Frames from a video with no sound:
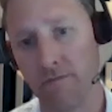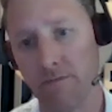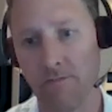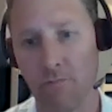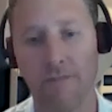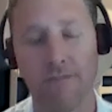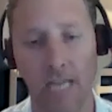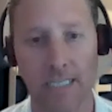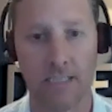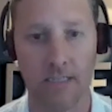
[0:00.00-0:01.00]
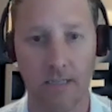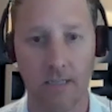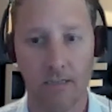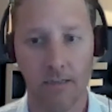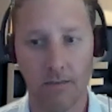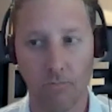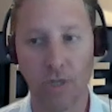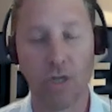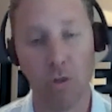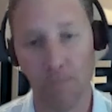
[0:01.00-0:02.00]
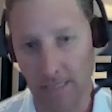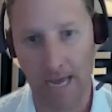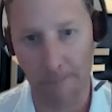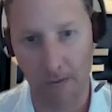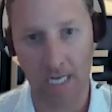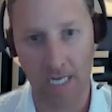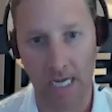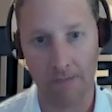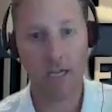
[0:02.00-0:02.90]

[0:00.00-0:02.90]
reflect recouping that money yet.